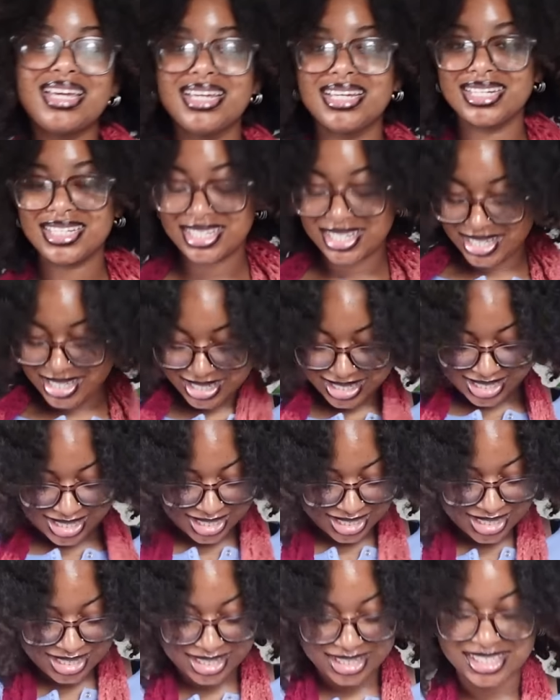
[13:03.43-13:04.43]
she's
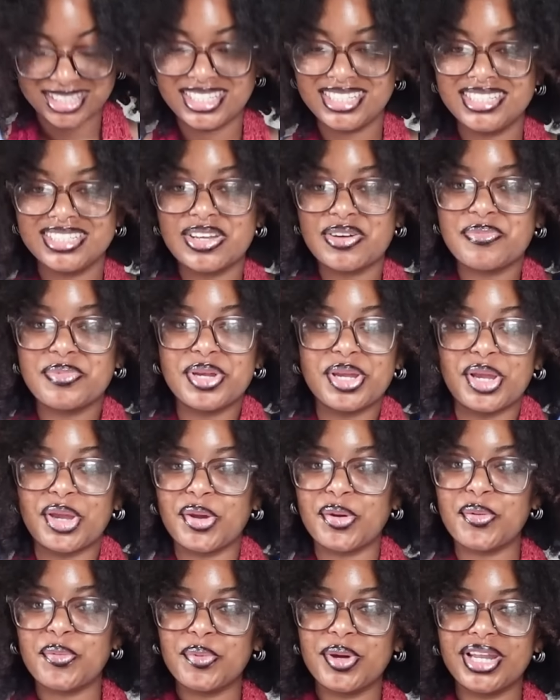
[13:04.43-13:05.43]
tea. She's gonna be
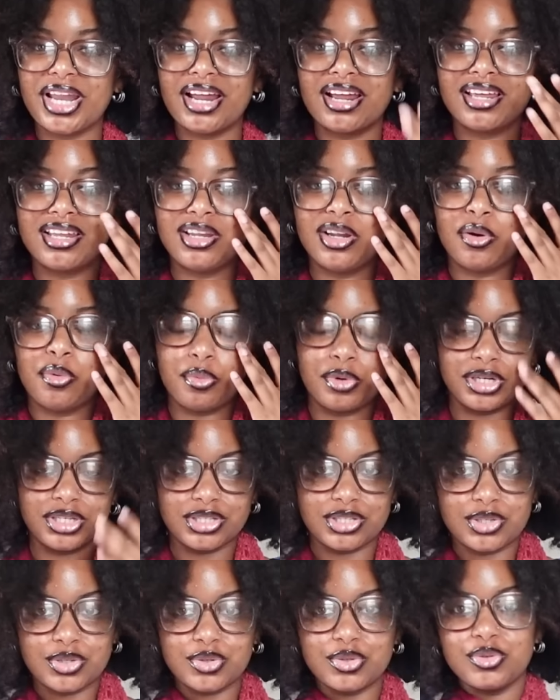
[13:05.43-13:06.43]
cute with like a little
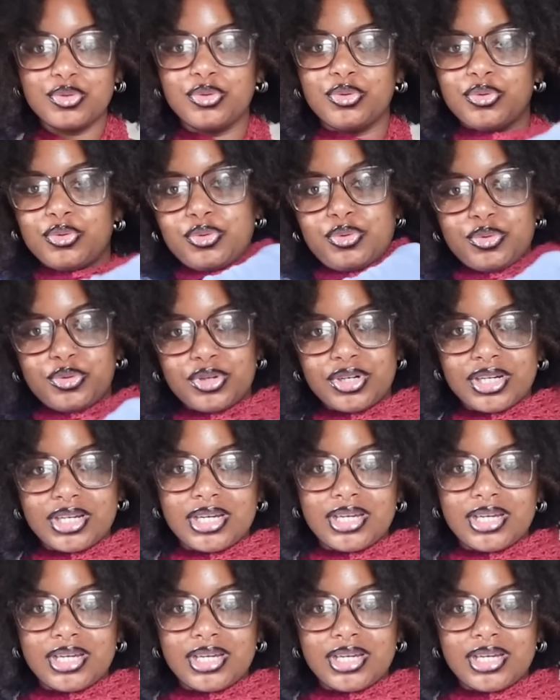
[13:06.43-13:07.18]
one too.